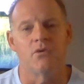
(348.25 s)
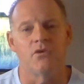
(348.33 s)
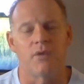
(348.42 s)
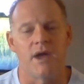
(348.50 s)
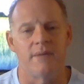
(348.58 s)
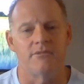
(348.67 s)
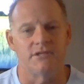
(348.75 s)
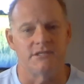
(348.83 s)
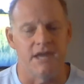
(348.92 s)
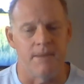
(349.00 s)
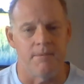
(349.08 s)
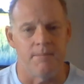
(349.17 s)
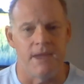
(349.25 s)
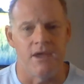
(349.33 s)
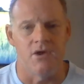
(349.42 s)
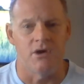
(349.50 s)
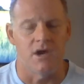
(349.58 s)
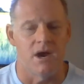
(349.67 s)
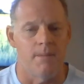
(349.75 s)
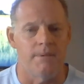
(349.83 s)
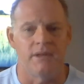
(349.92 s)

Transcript: where the Rams and Tampa Bay hook up.